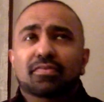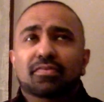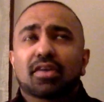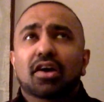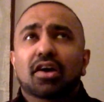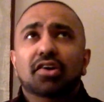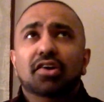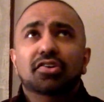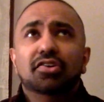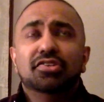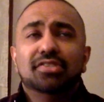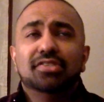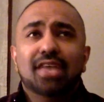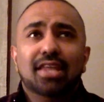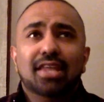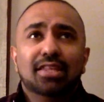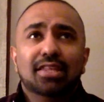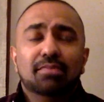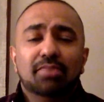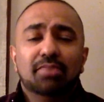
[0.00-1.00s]

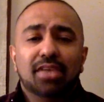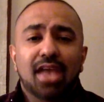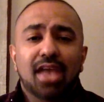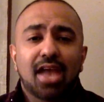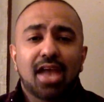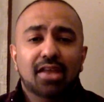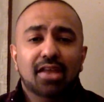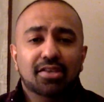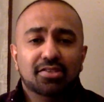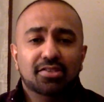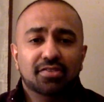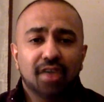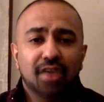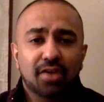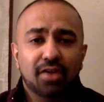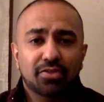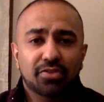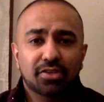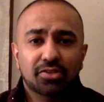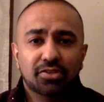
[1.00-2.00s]
understanding the mechanics of
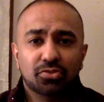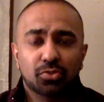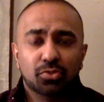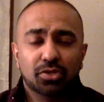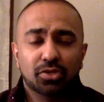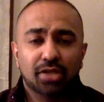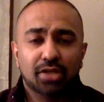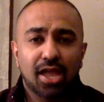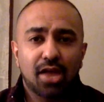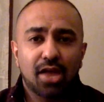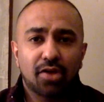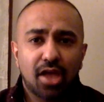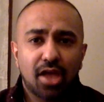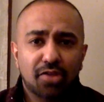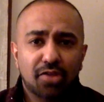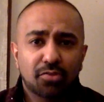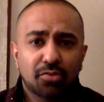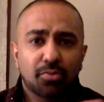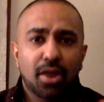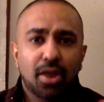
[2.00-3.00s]
how things work, how
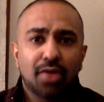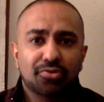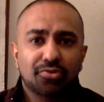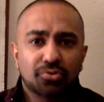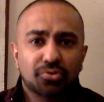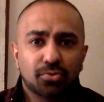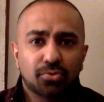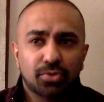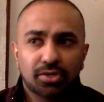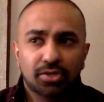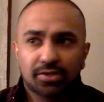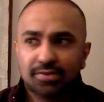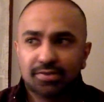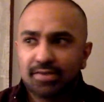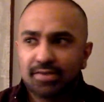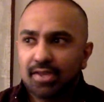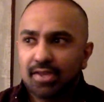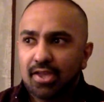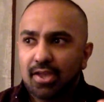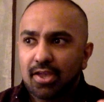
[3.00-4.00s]
the browser works.
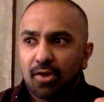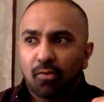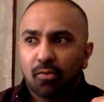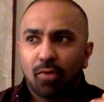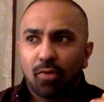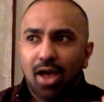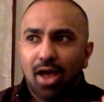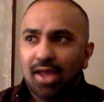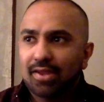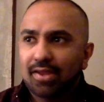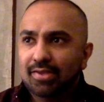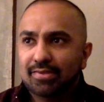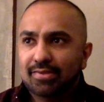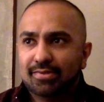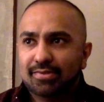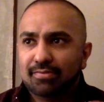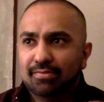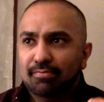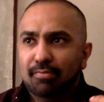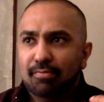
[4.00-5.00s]
Why
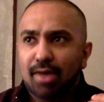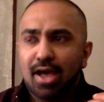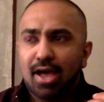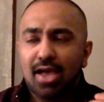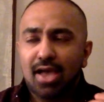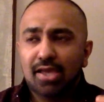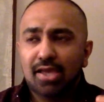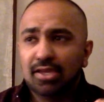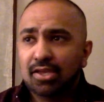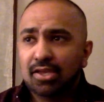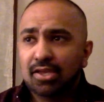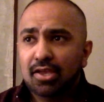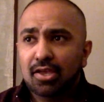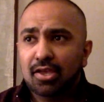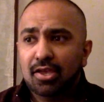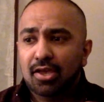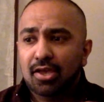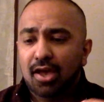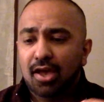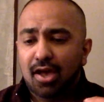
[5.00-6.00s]
does my
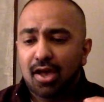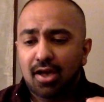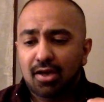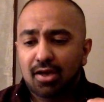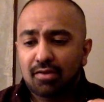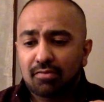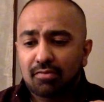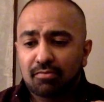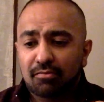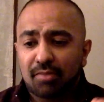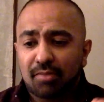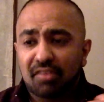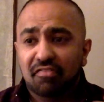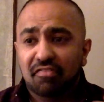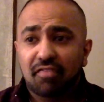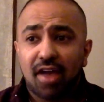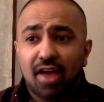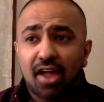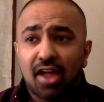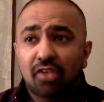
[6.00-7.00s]

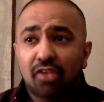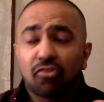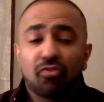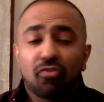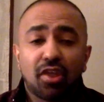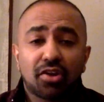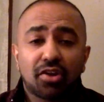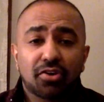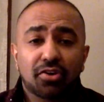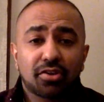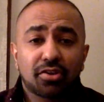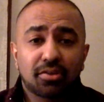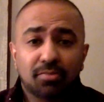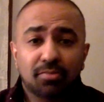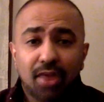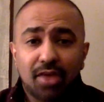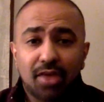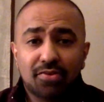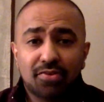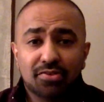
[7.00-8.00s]
file render in the
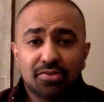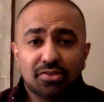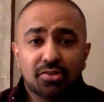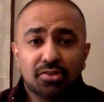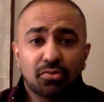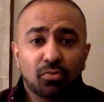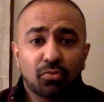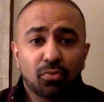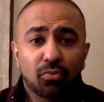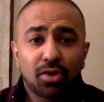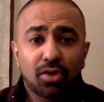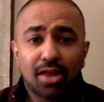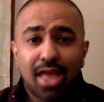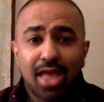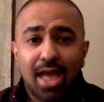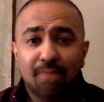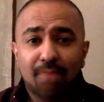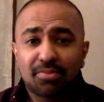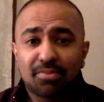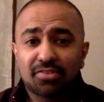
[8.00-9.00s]
browser? What
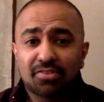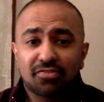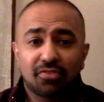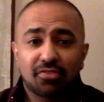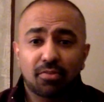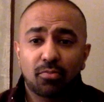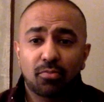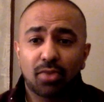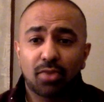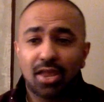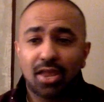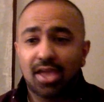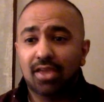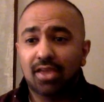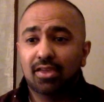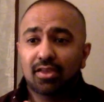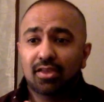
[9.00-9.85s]
happens from when I,